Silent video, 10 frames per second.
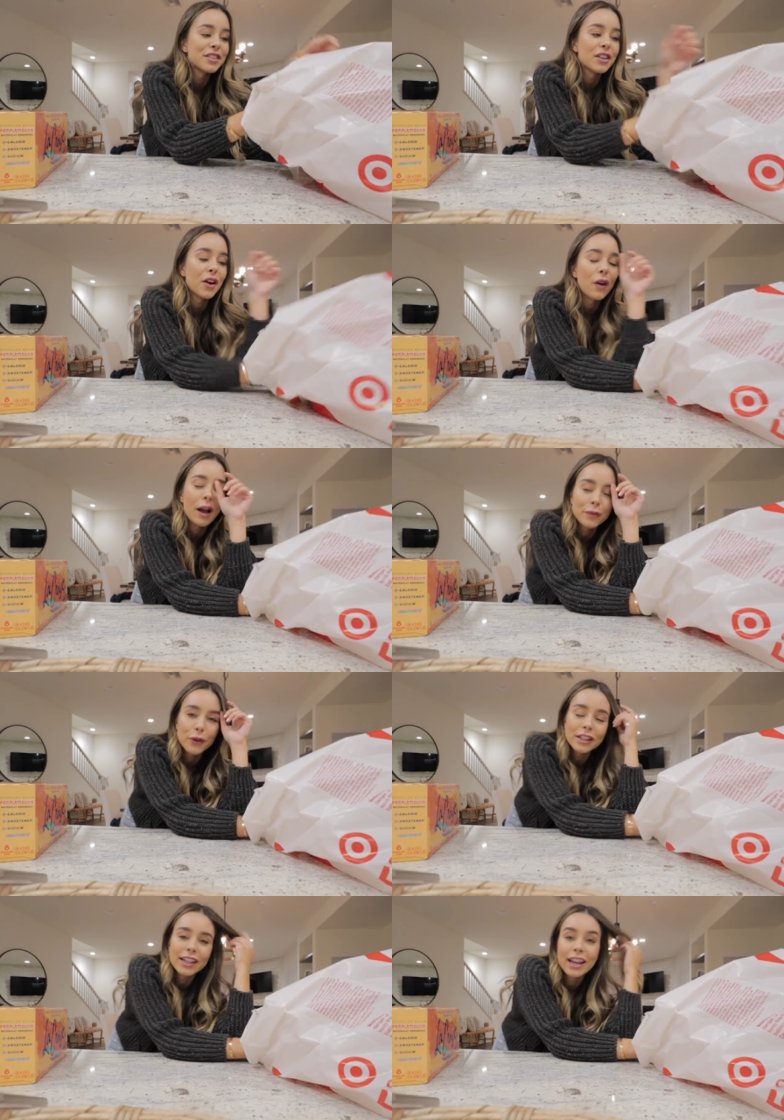So I'm
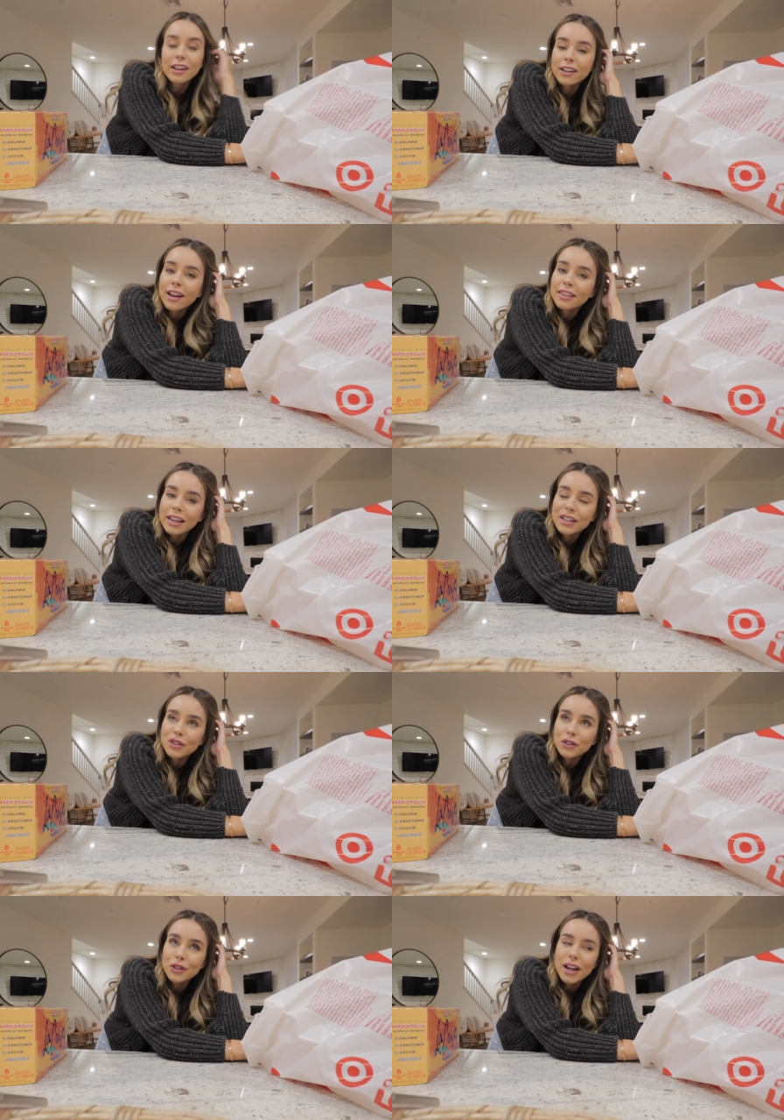going to Canada. I think I
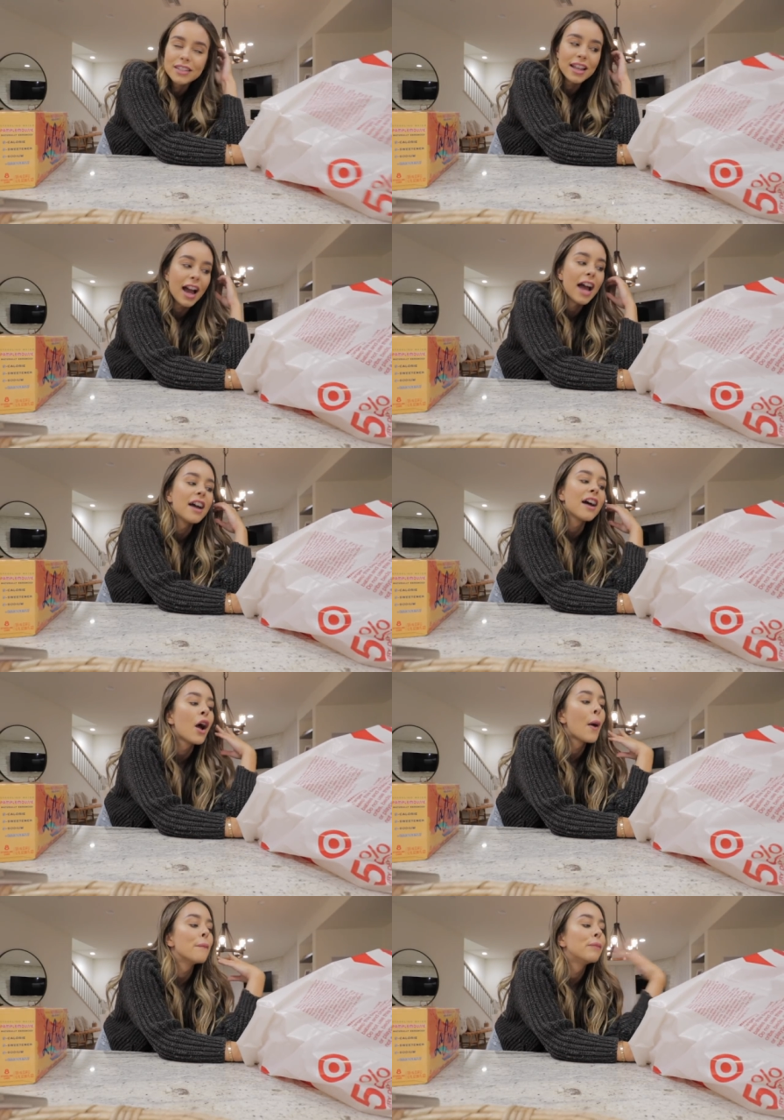told you guys that.
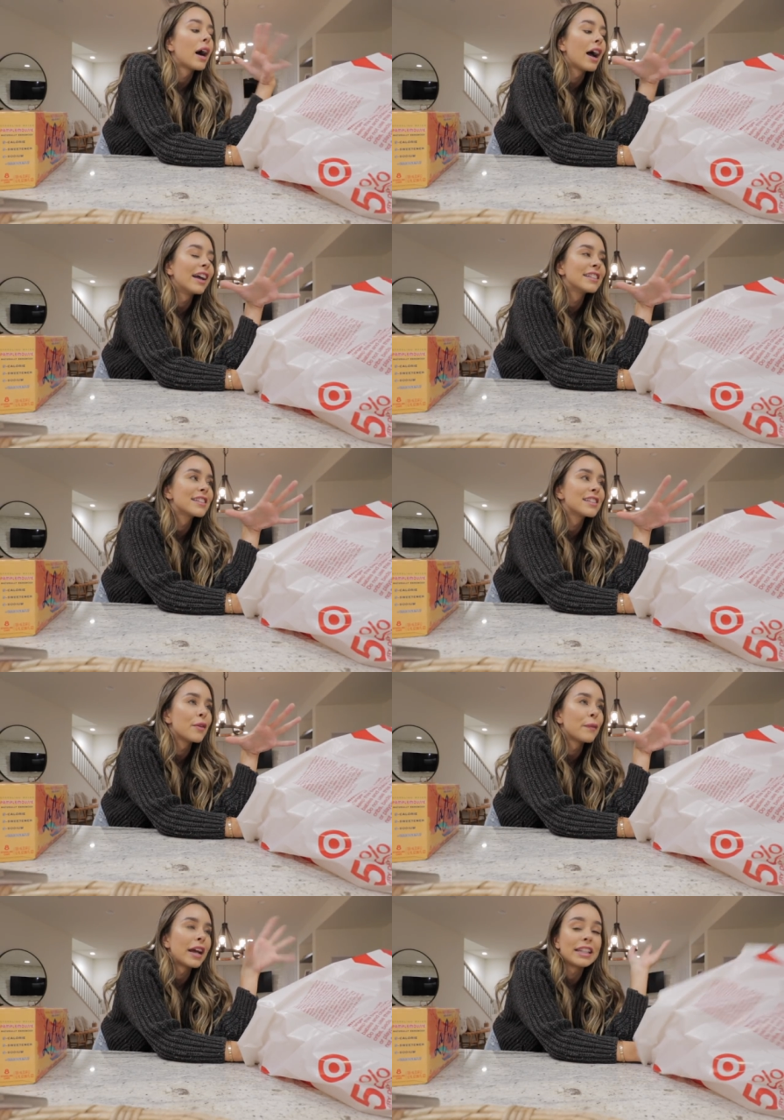But
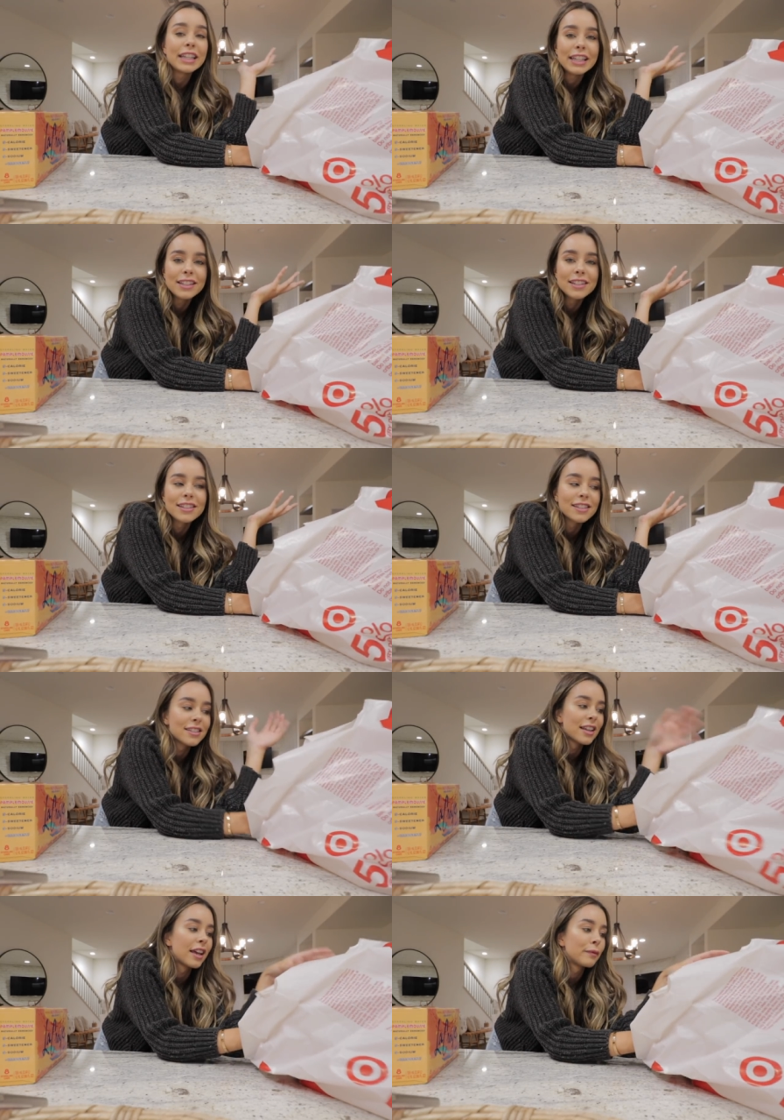my niece
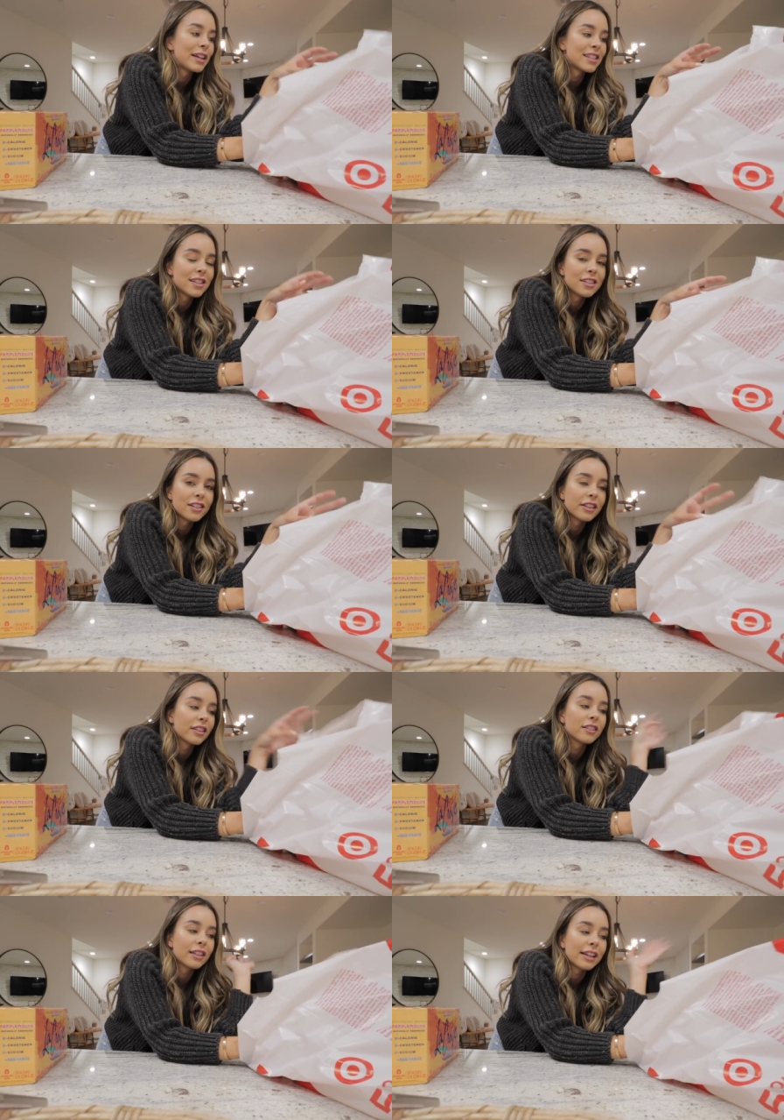and my sister, th
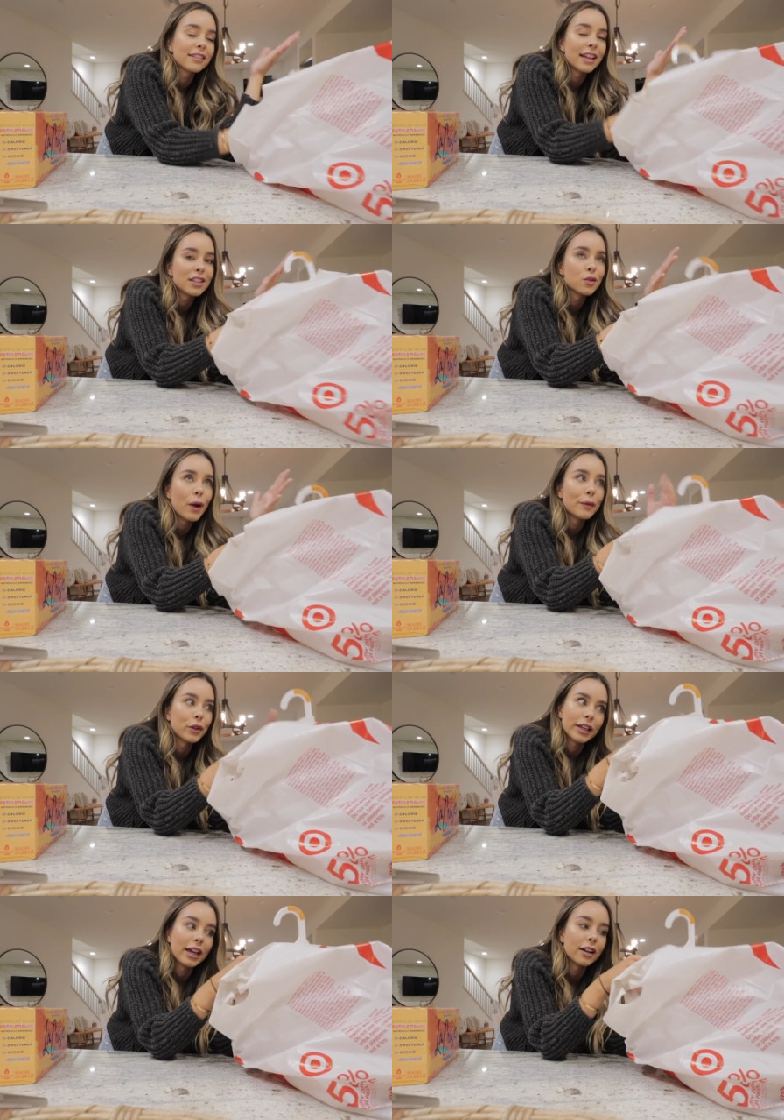th like that's why I'm
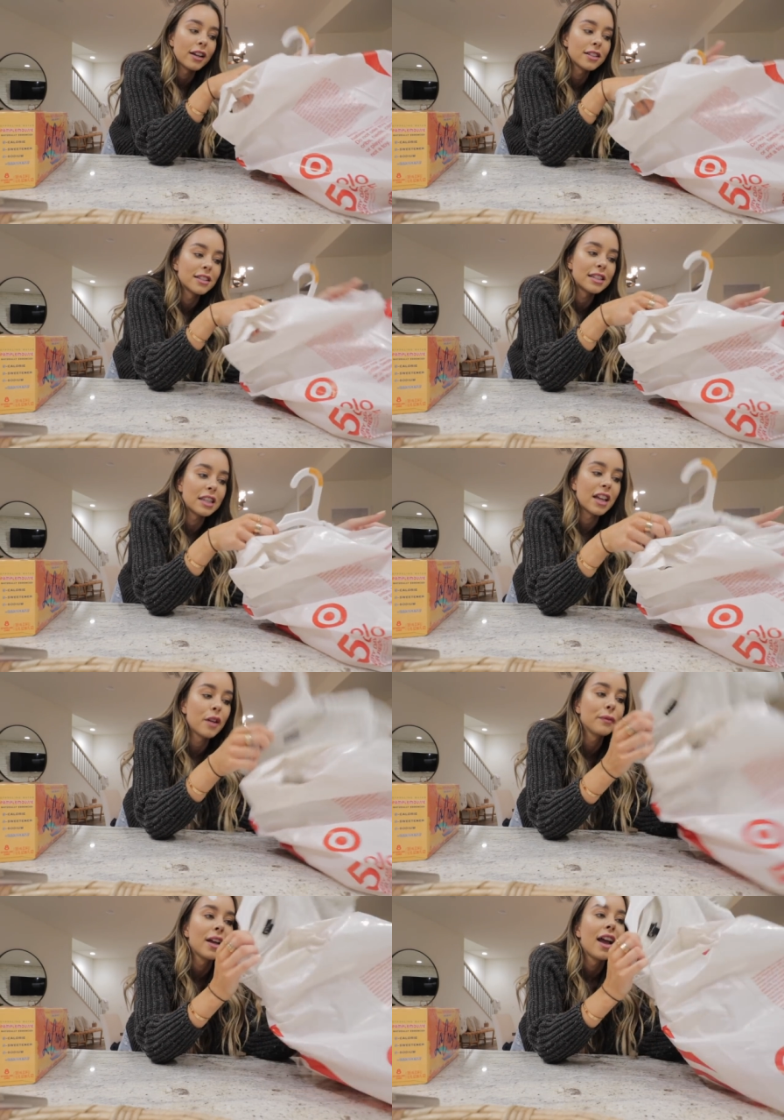going to Canada, to see them.